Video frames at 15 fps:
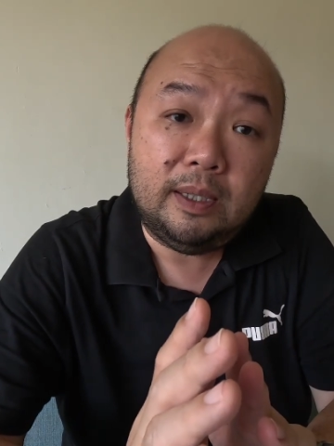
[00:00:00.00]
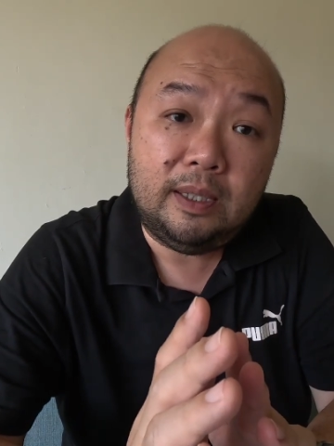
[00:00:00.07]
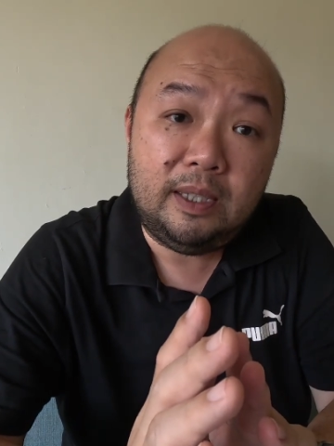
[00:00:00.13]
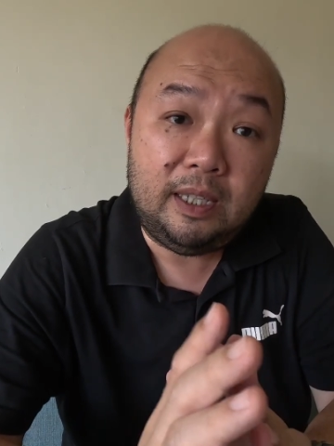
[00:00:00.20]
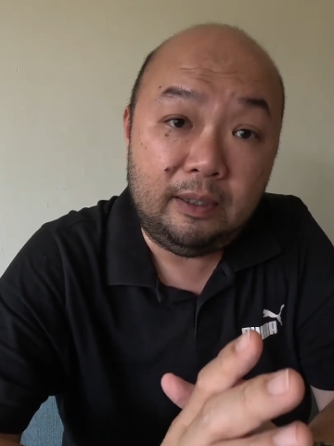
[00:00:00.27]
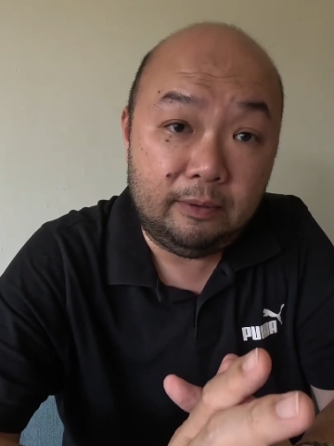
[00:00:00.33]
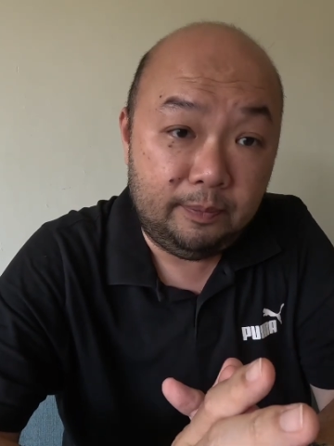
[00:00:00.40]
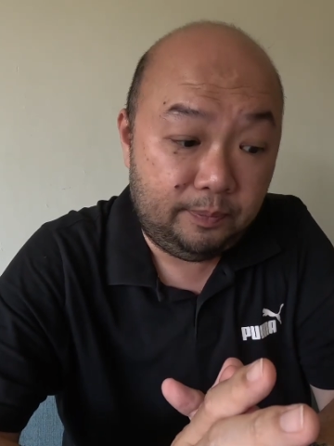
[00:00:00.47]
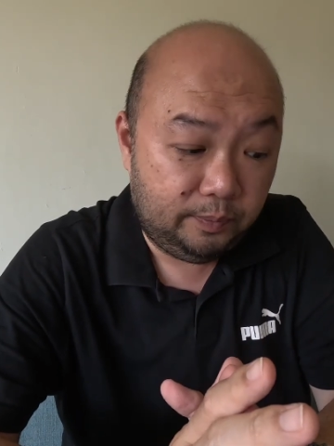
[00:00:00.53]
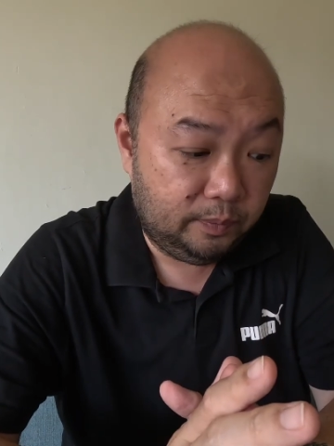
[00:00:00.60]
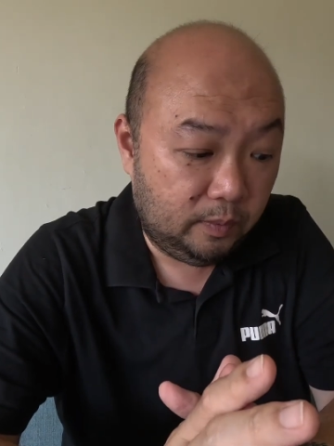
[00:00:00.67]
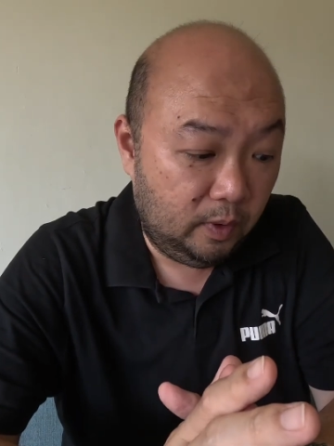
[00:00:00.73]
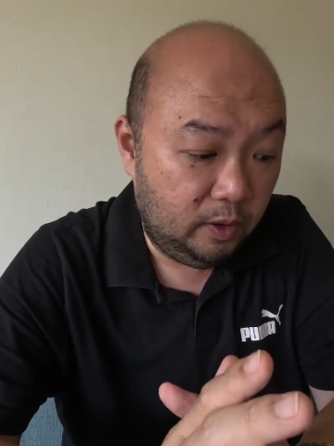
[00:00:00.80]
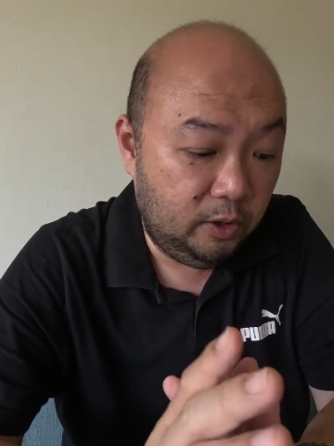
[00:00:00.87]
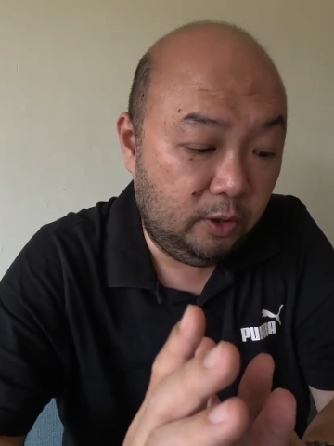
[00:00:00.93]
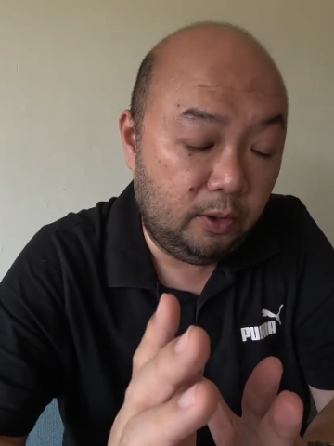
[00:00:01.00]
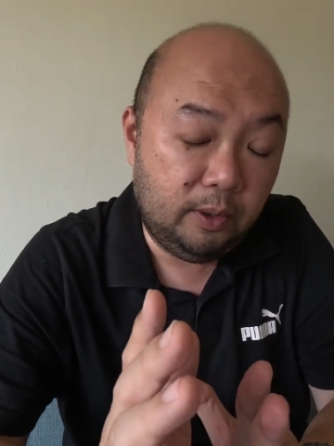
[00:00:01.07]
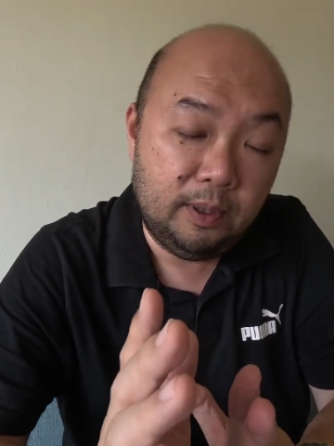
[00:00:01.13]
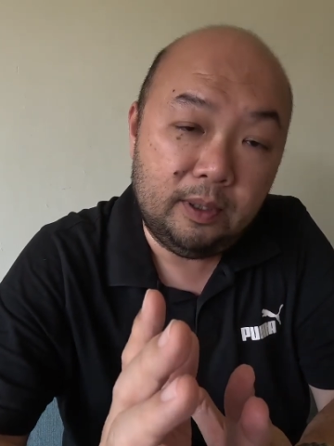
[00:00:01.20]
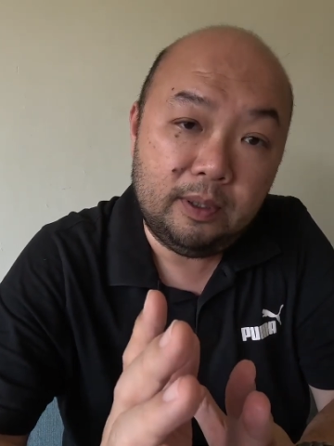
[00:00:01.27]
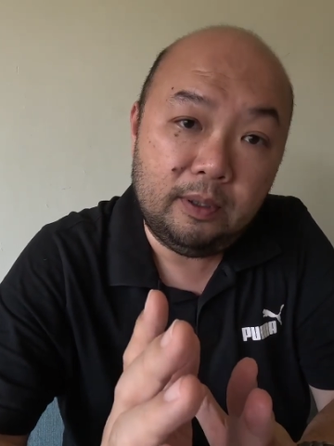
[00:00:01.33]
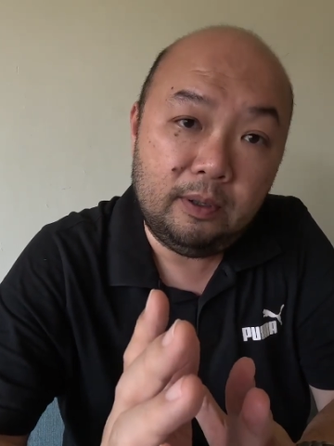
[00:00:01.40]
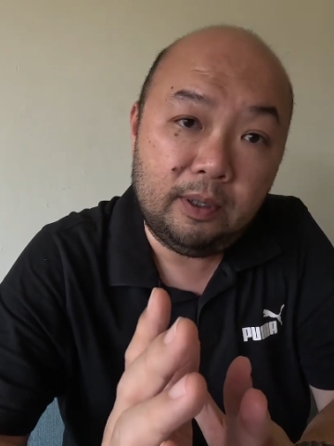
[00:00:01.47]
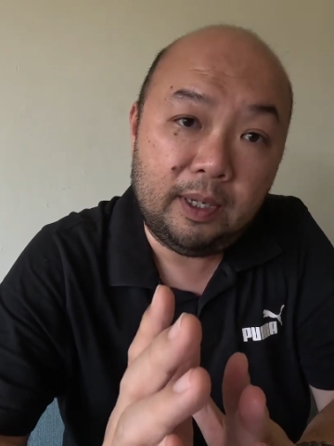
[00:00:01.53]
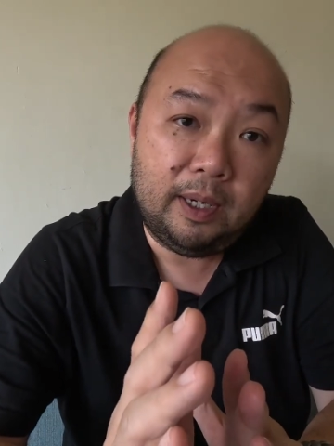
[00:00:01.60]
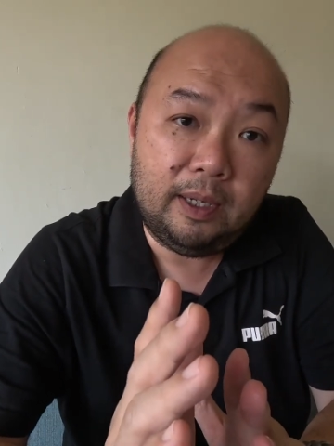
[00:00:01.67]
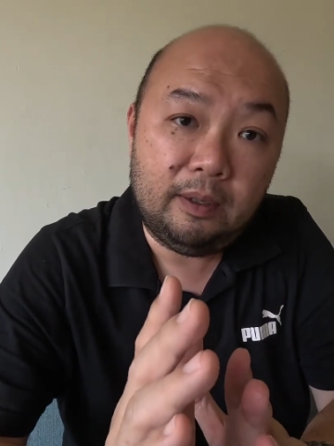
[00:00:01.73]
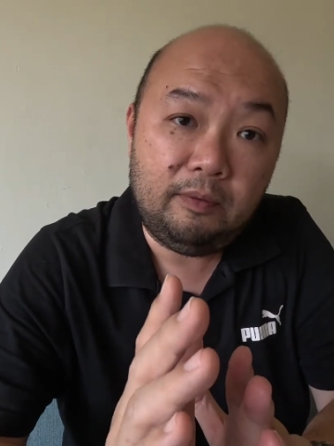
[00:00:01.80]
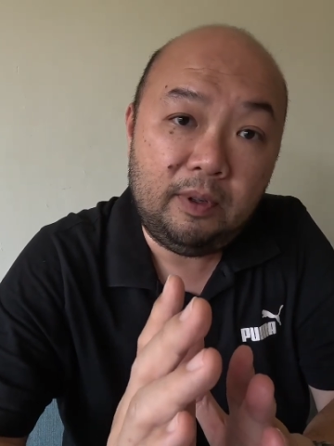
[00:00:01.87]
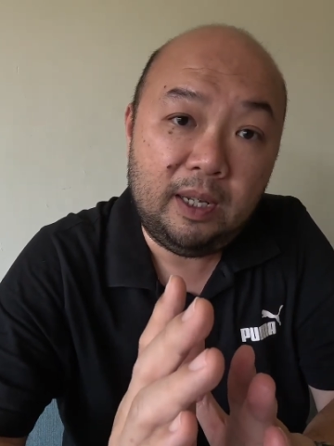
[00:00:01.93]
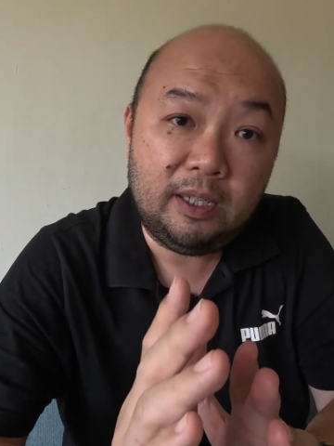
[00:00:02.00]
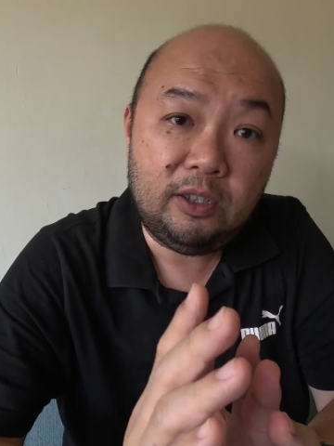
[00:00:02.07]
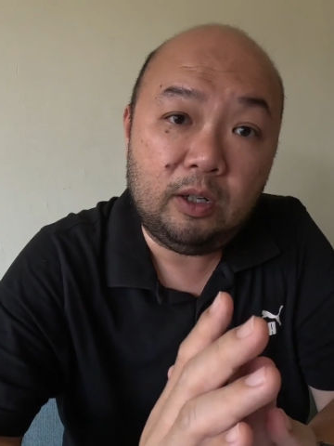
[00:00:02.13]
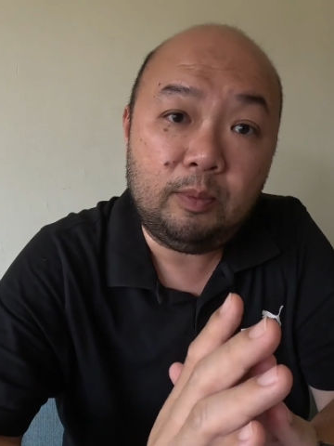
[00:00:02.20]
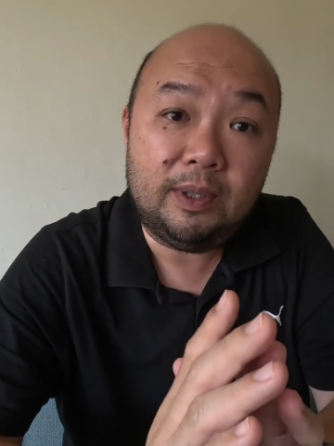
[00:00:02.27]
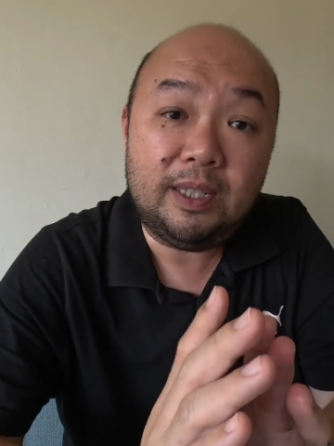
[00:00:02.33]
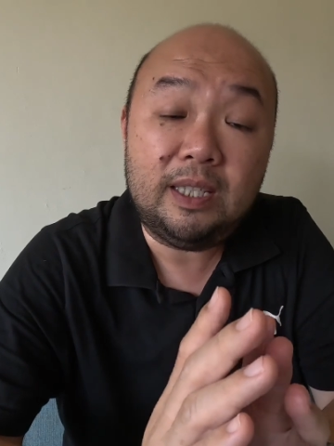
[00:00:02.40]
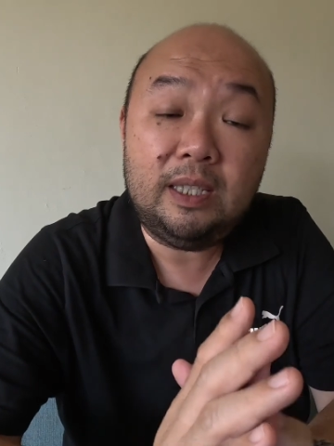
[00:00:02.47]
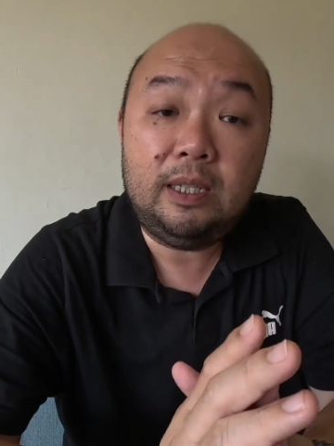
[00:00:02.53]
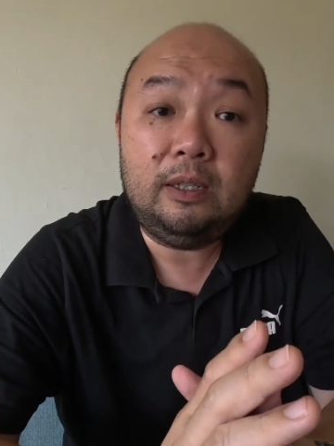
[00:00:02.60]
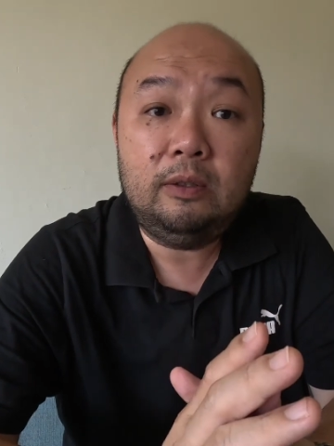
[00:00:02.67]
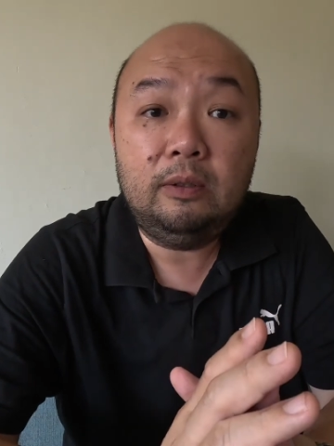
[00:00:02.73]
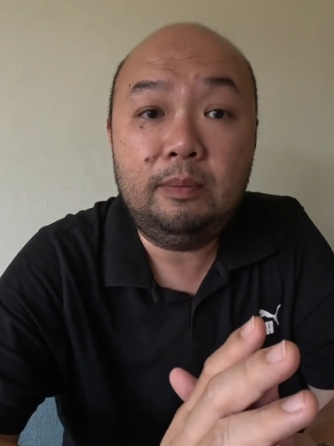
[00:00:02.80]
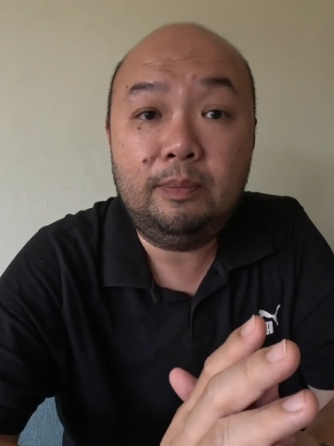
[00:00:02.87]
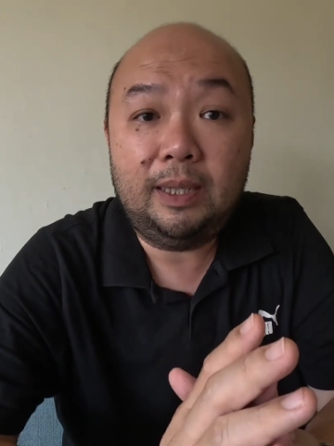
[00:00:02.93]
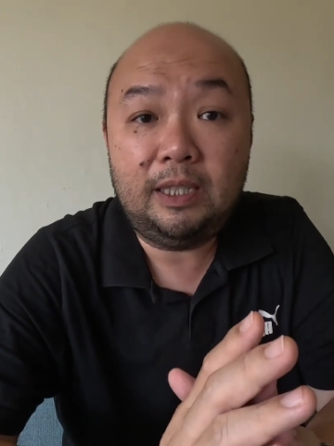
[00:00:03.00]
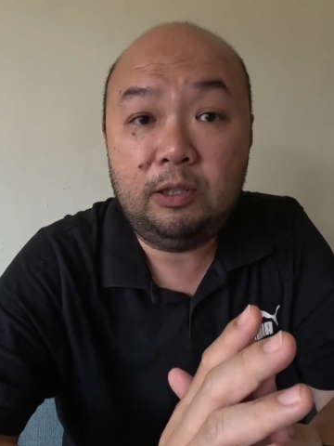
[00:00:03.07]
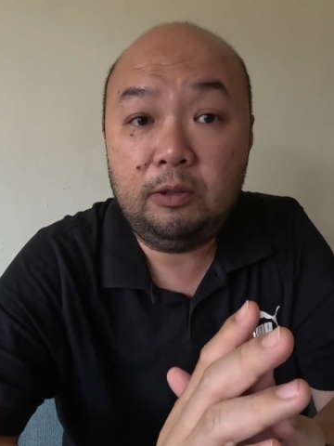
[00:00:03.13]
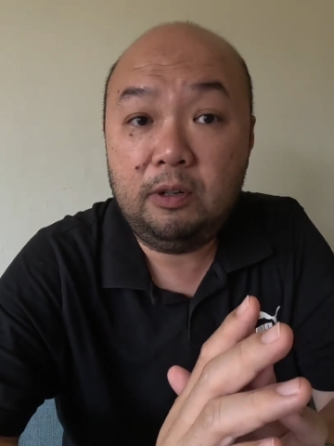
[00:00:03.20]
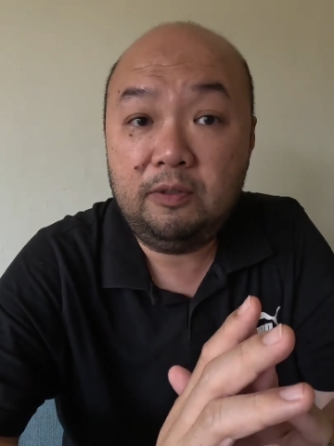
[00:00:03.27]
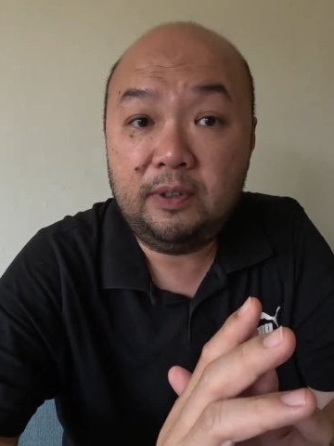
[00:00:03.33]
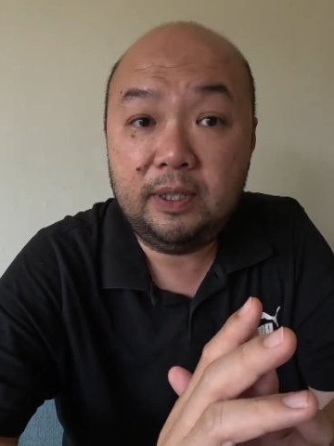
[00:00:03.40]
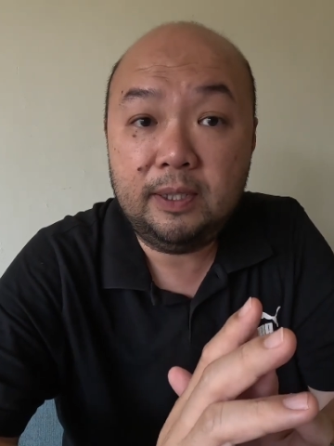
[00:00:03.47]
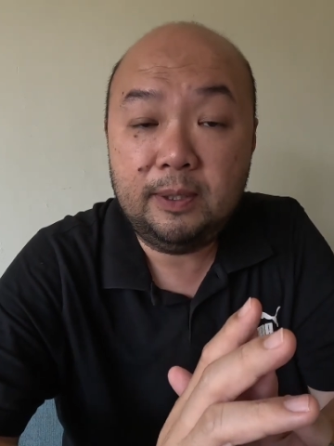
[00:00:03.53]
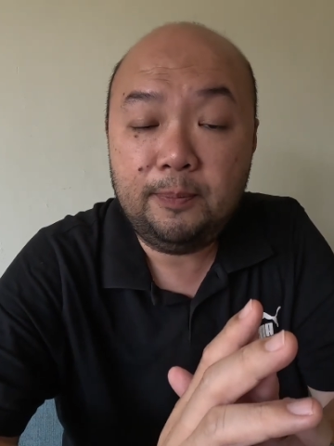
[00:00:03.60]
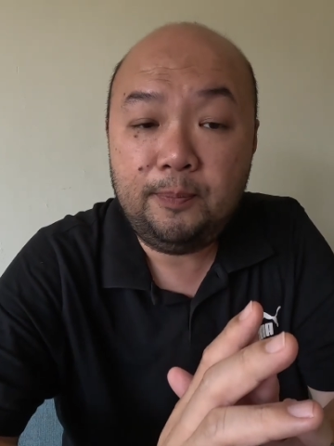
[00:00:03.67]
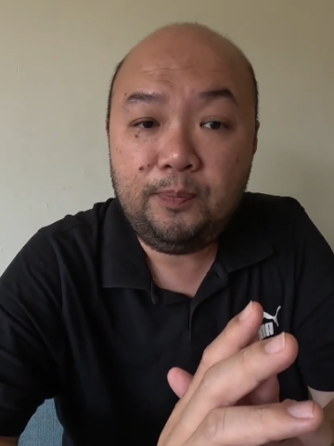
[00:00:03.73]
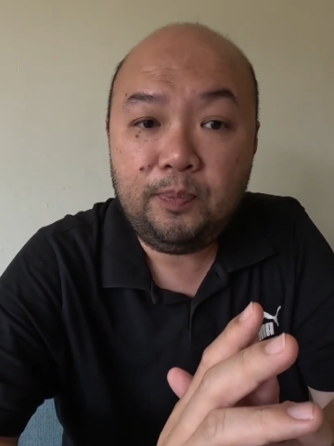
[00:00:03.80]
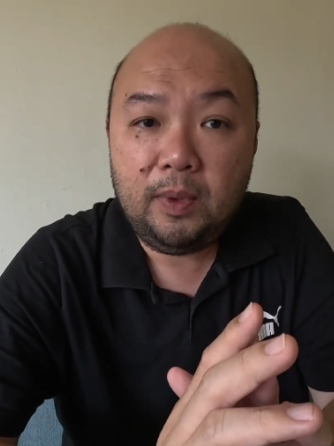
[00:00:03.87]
steel. So okay, let's talk about the steel material first.